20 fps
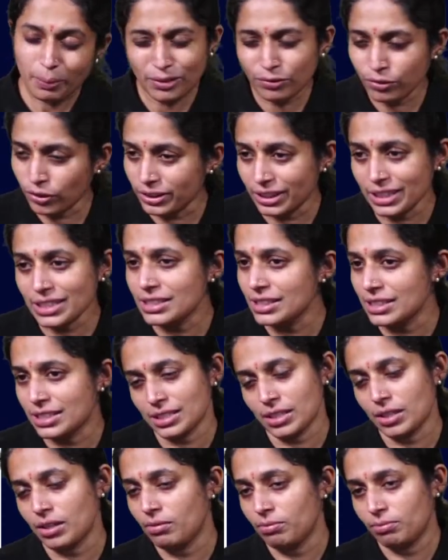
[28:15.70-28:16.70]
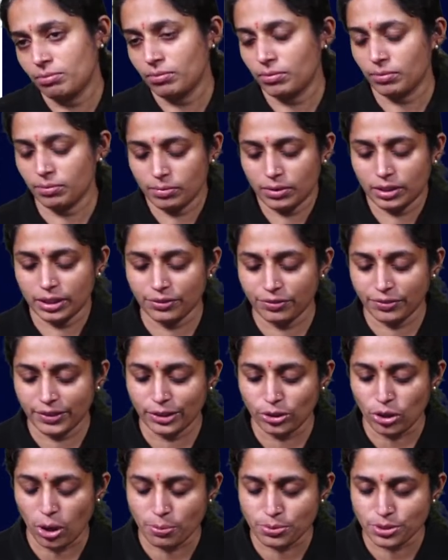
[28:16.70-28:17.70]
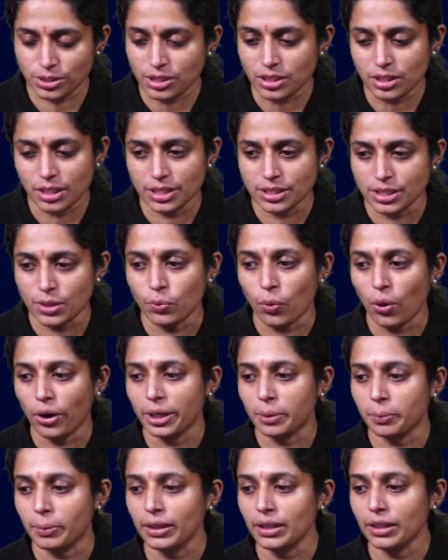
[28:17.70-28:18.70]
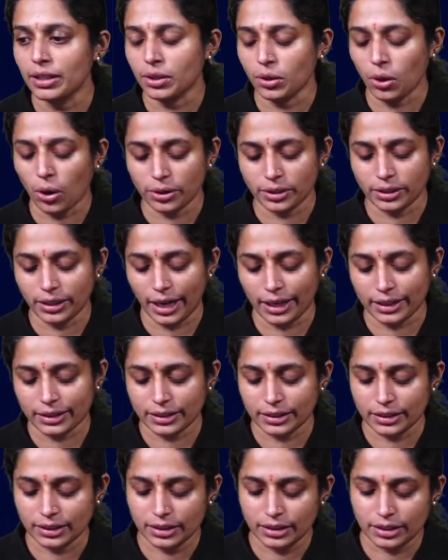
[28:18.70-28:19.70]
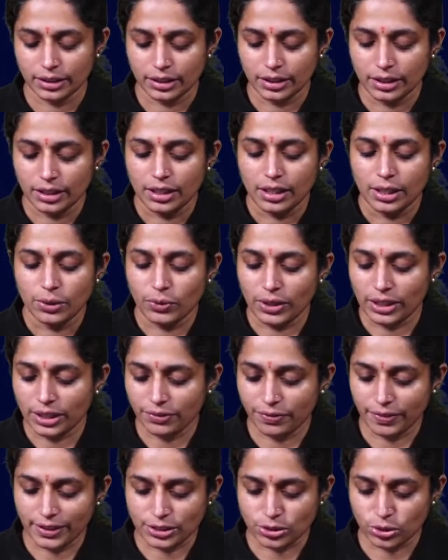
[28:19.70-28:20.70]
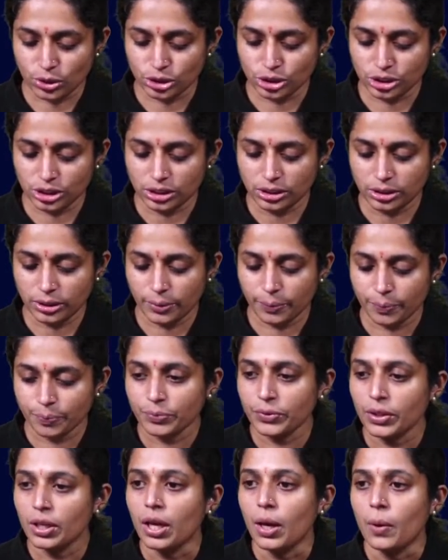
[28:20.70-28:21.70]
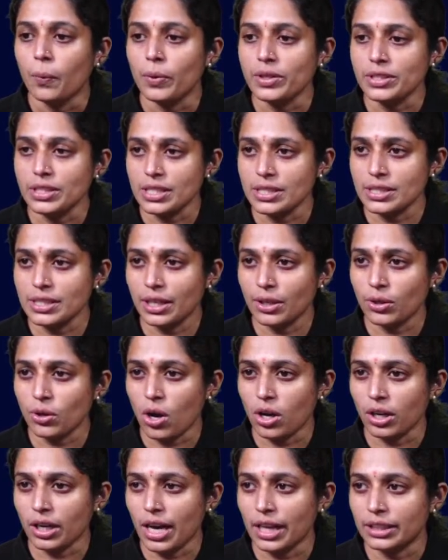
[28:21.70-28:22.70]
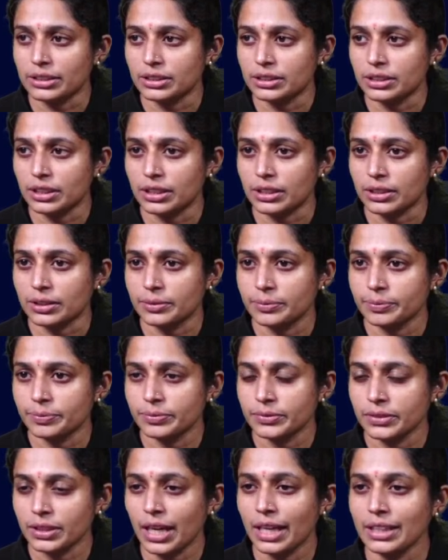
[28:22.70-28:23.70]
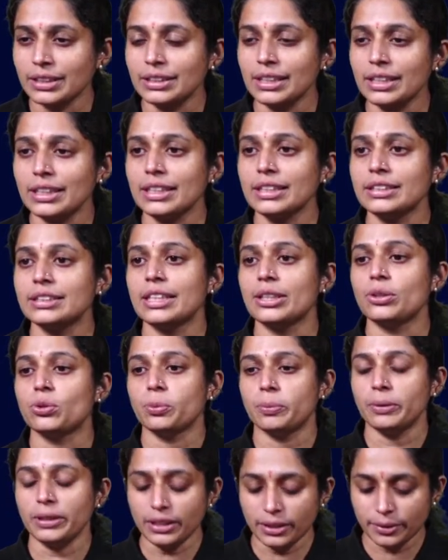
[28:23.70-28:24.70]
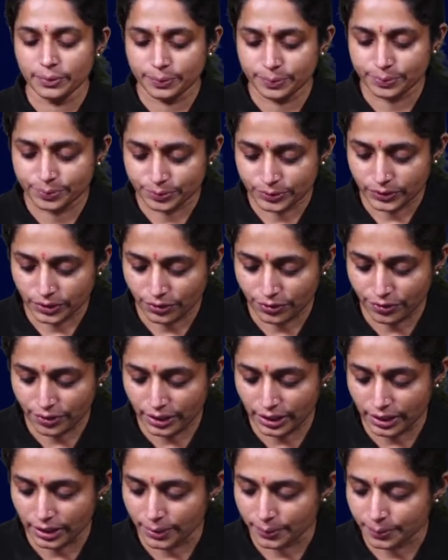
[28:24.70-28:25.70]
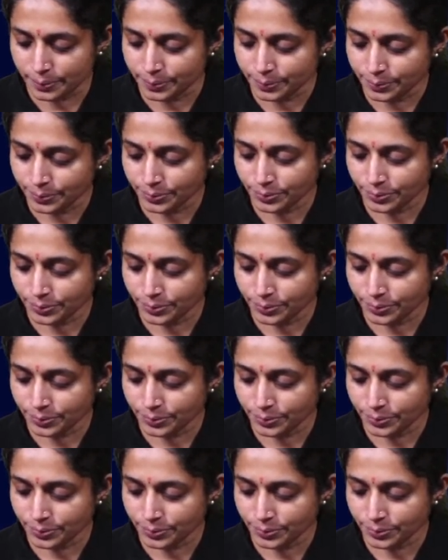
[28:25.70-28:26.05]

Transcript: But for this is a different option, it is a voidable contract. 21st question, which is the wrong answer? Consent is said to be free.